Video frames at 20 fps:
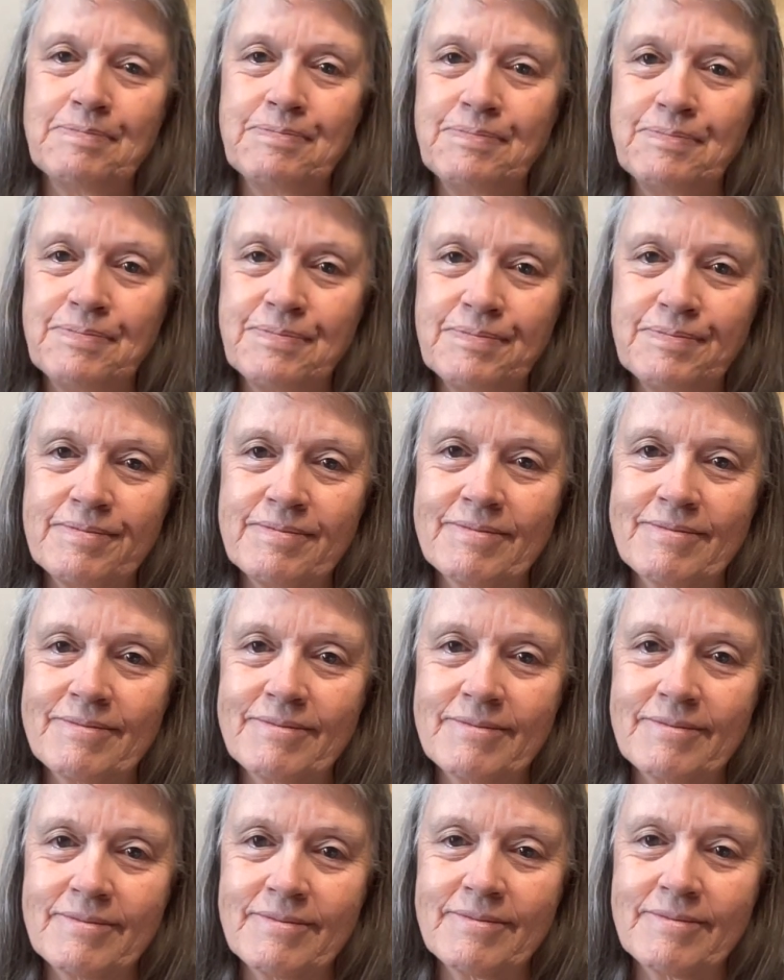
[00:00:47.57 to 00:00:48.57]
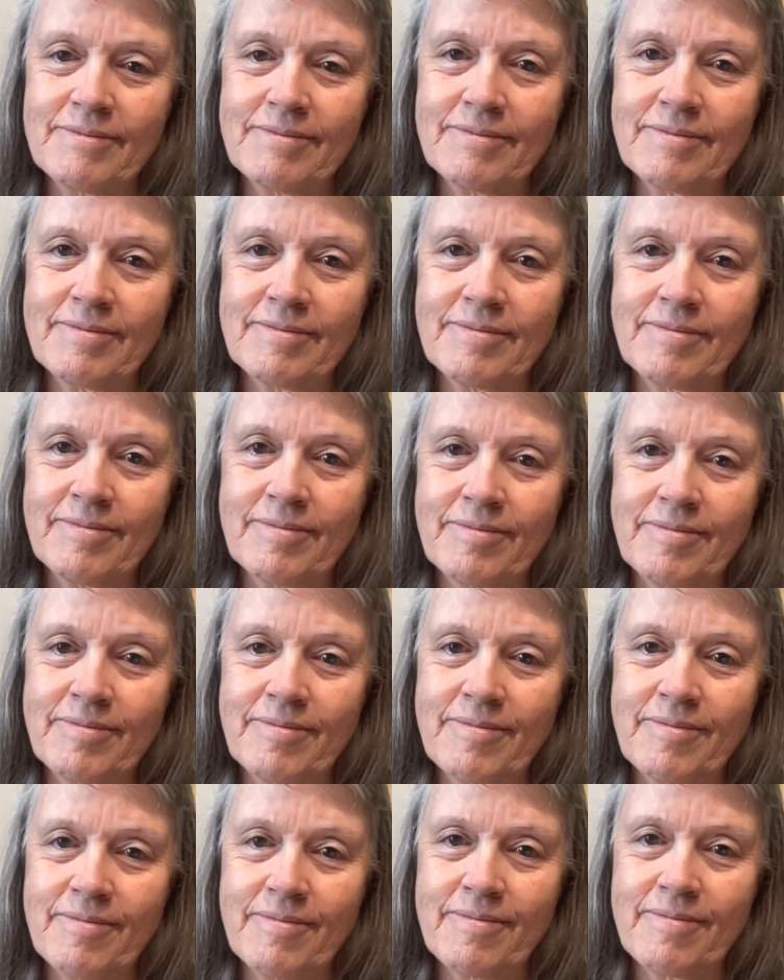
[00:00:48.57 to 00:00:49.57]

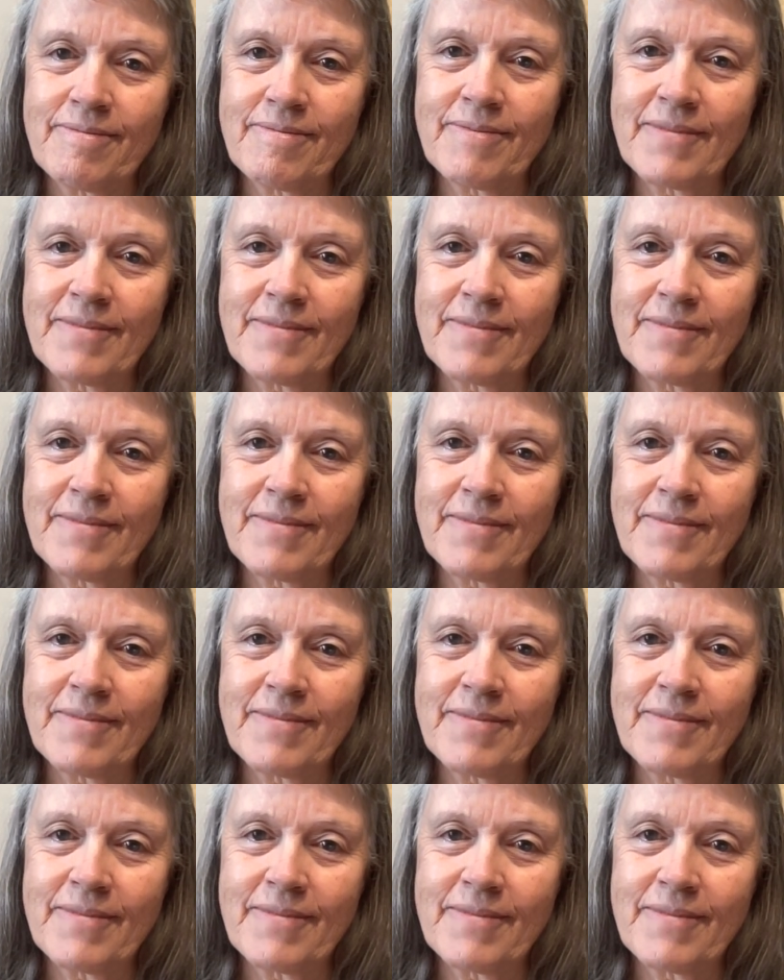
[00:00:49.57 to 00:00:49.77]
(silence)